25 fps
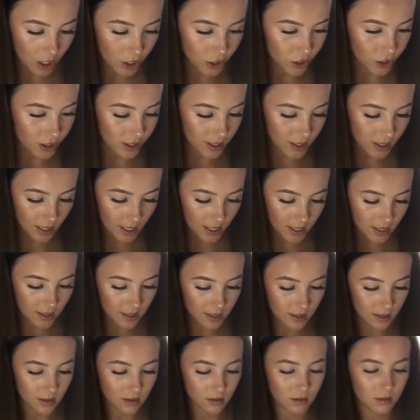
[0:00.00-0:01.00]
just
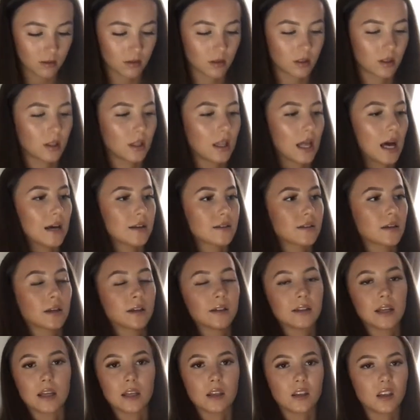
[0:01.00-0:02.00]
this classic
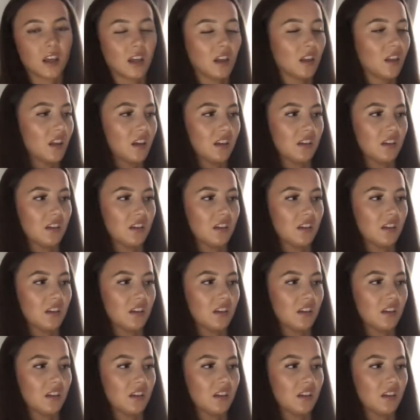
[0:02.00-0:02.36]
Nike